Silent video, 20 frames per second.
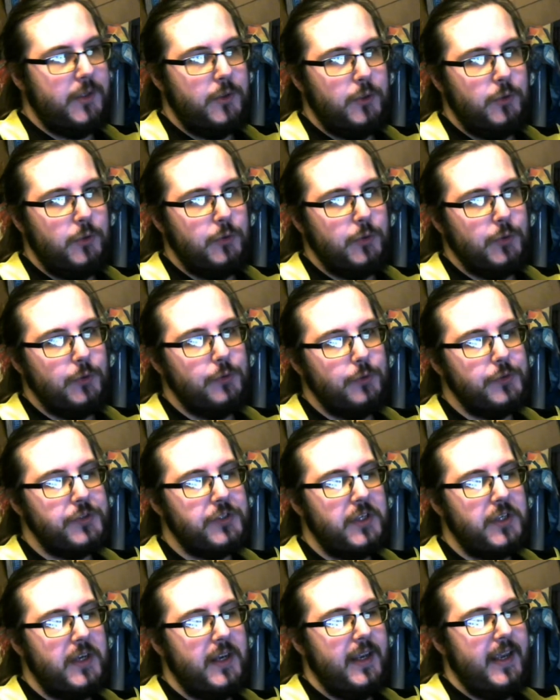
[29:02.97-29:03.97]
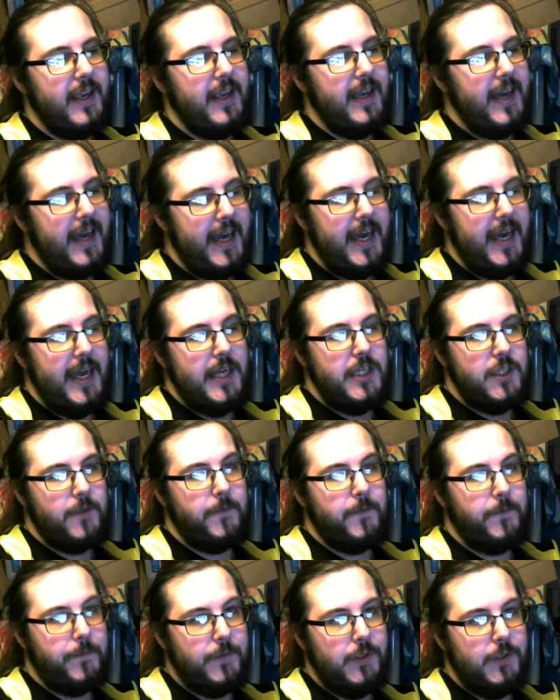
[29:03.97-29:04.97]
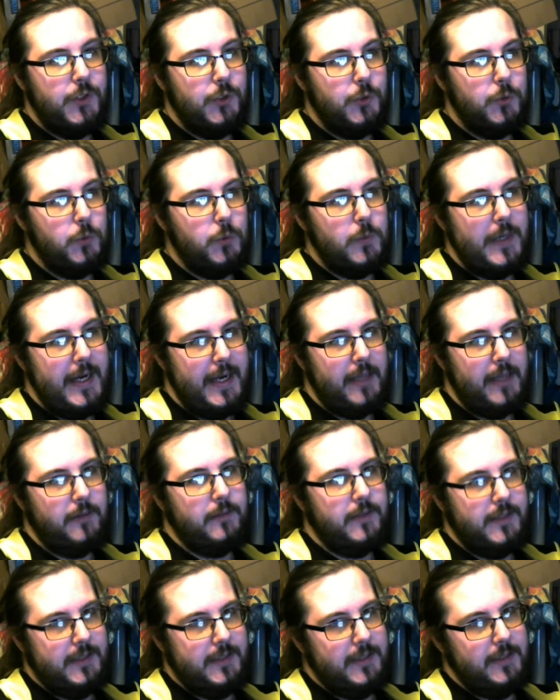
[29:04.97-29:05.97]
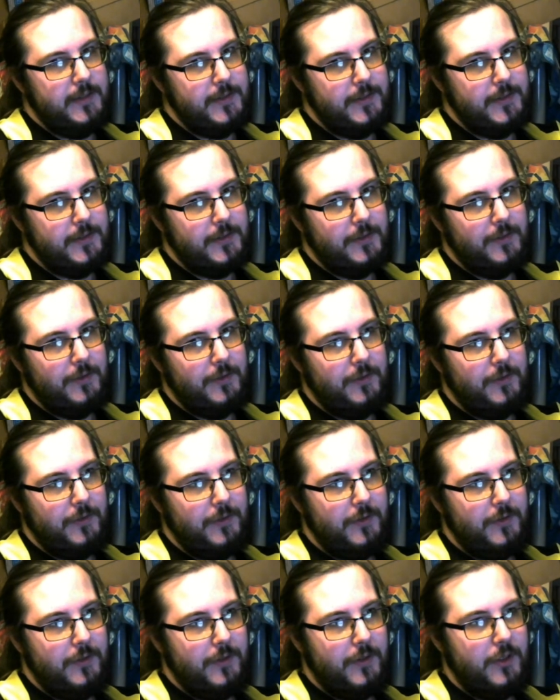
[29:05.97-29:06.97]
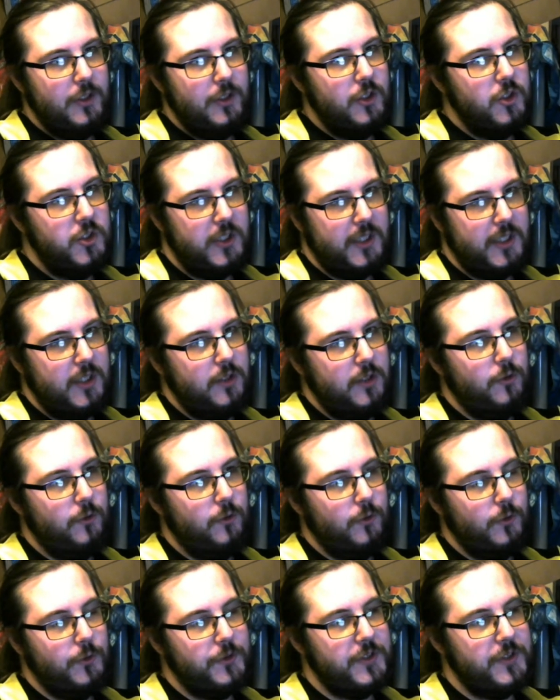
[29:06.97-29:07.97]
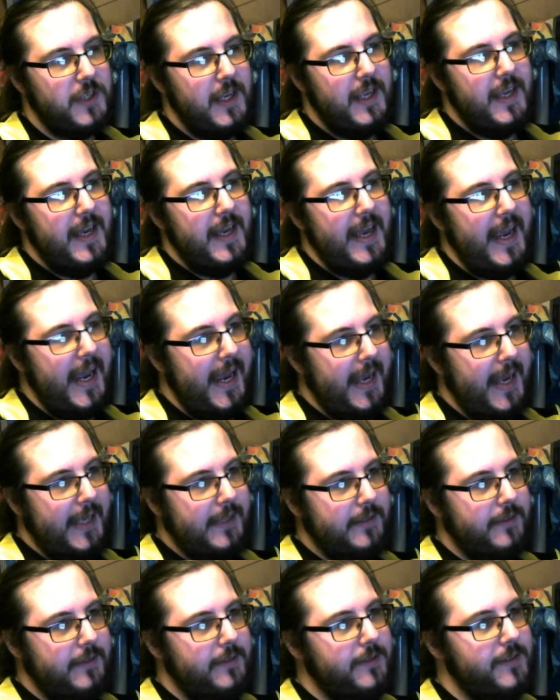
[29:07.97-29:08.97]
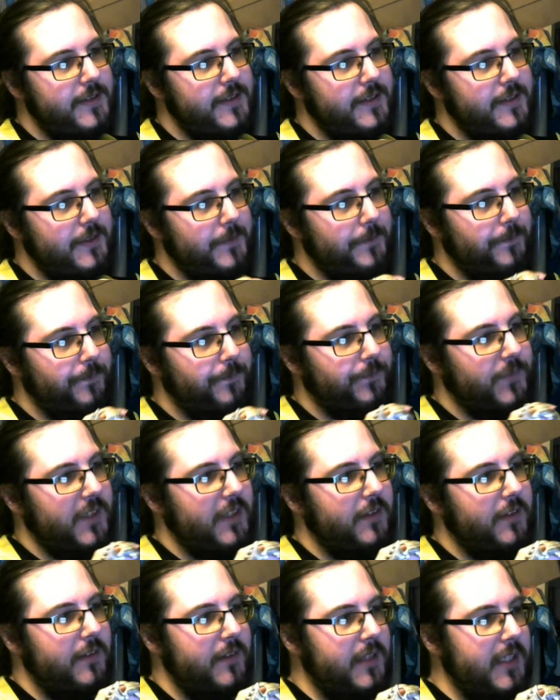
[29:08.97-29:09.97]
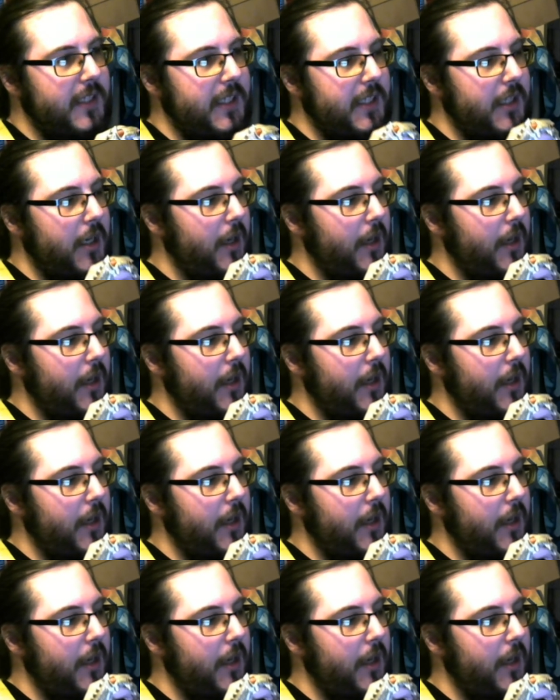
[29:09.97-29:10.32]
noodles, and a few Aldi's chicken noodles, and the